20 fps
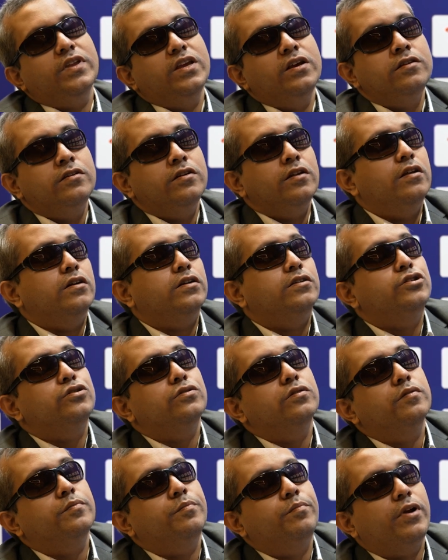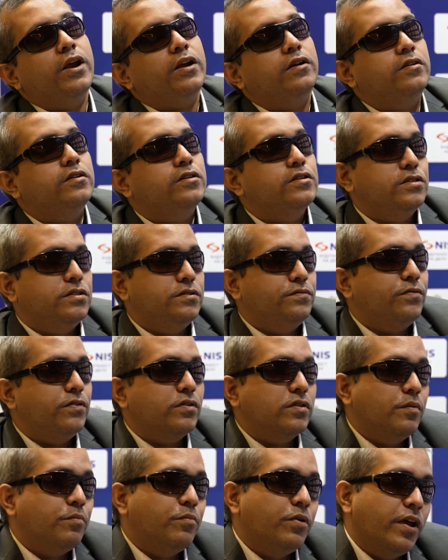intellectual practice for
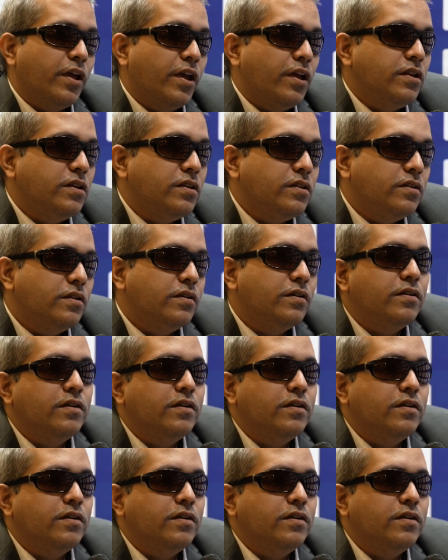the brain.